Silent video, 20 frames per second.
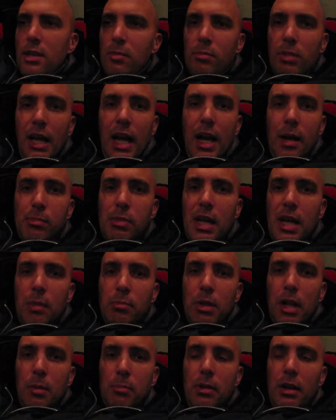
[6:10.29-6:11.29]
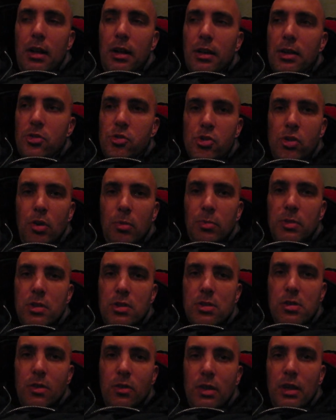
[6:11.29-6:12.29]
blah, blah, blah, blah, you show up to your
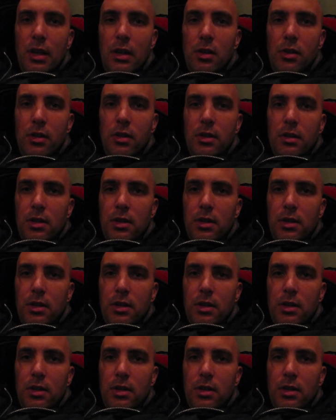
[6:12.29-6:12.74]
zoning hearing,